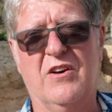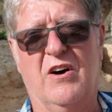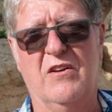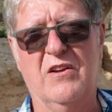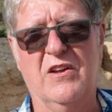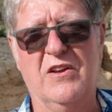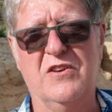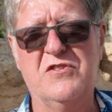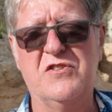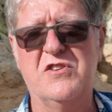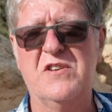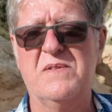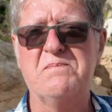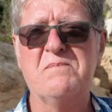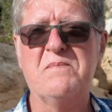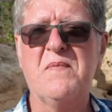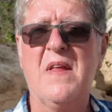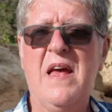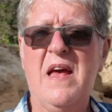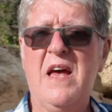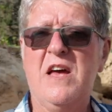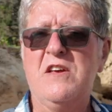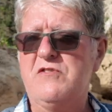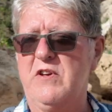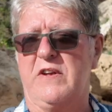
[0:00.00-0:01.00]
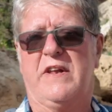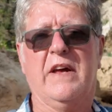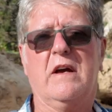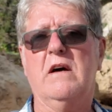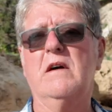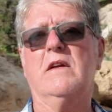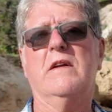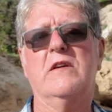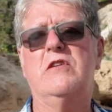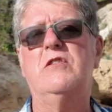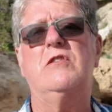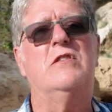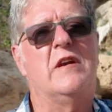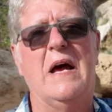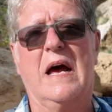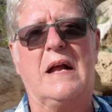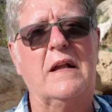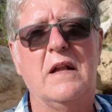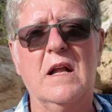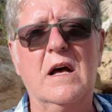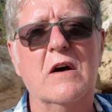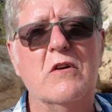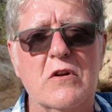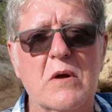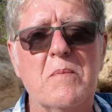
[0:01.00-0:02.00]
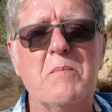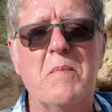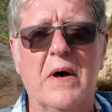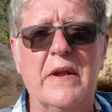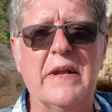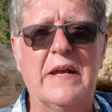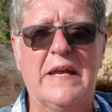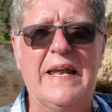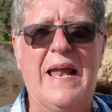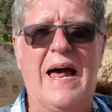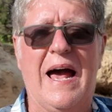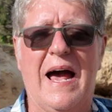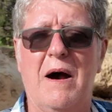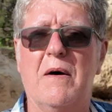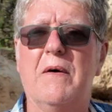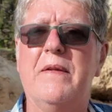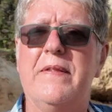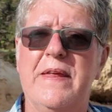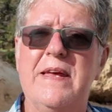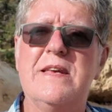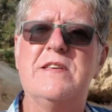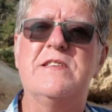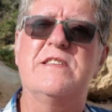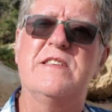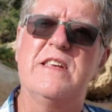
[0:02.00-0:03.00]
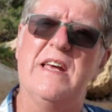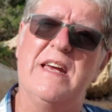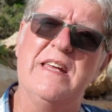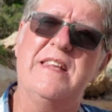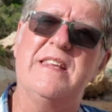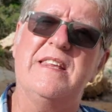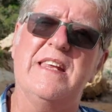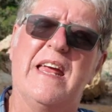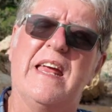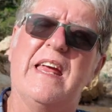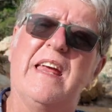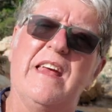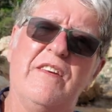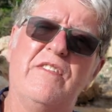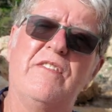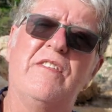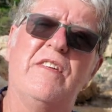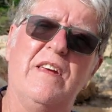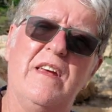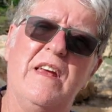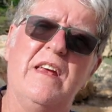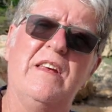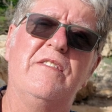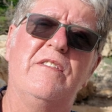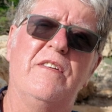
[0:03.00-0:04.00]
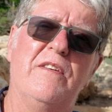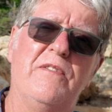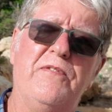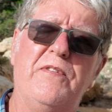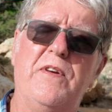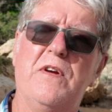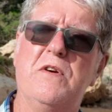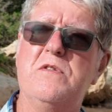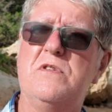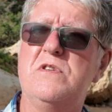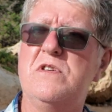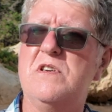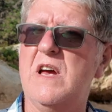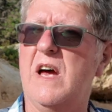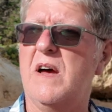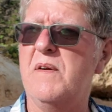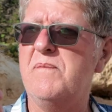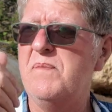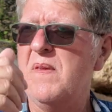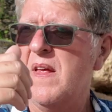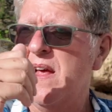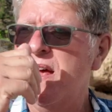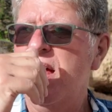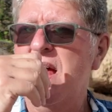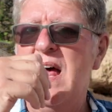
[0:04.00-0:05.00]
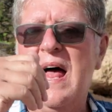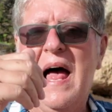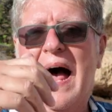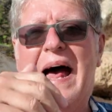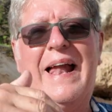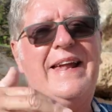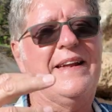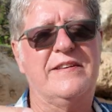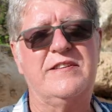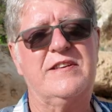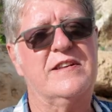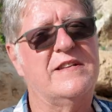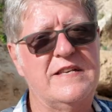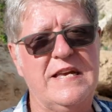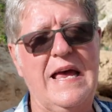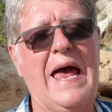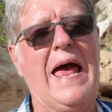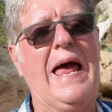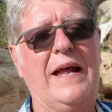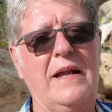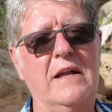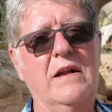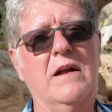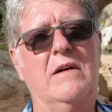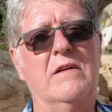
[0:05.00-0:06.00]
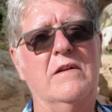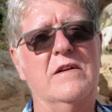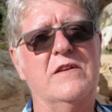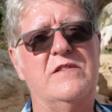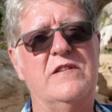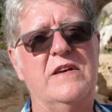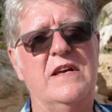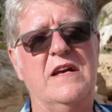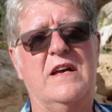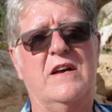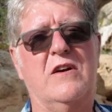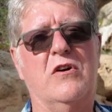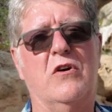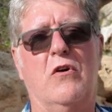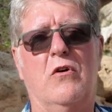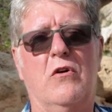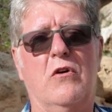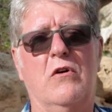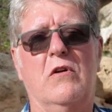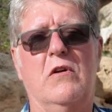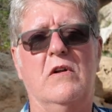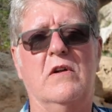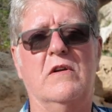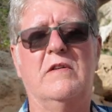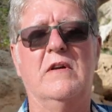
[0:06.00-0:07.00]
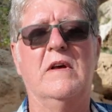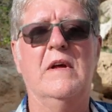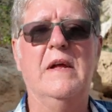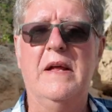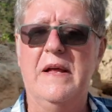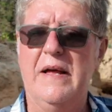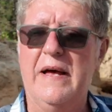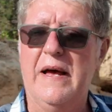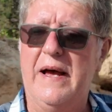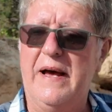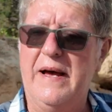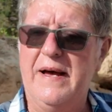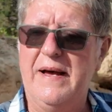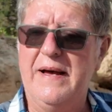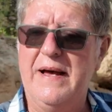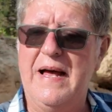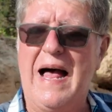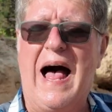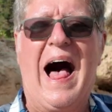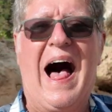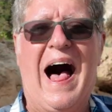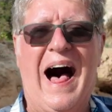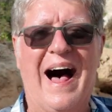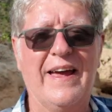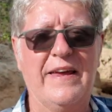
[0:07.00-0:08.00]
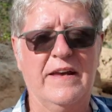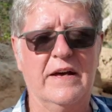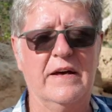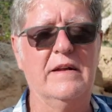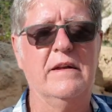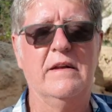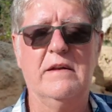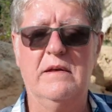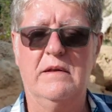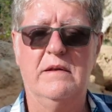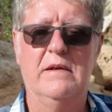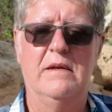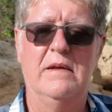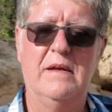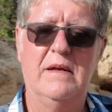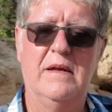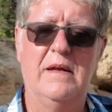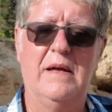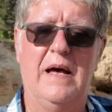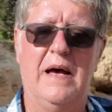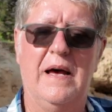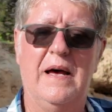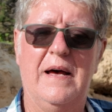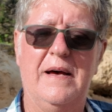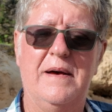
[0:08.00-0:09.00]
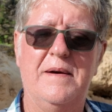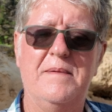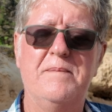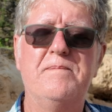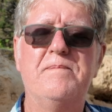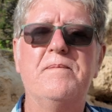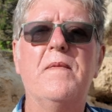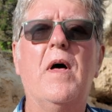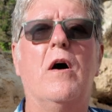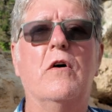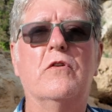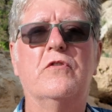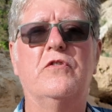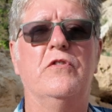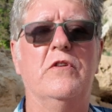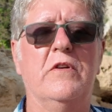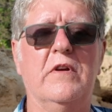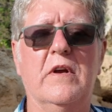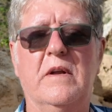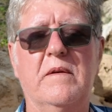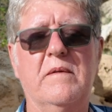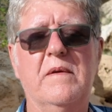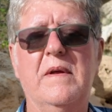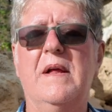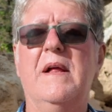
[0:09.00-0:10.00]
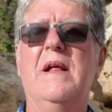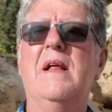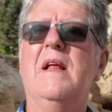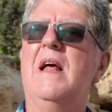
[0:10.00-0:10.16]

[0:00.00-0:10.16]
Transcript: So they've got a shed load of money now, and this they think is the, is the future. And it's a technology called uh, iron um, oxygen.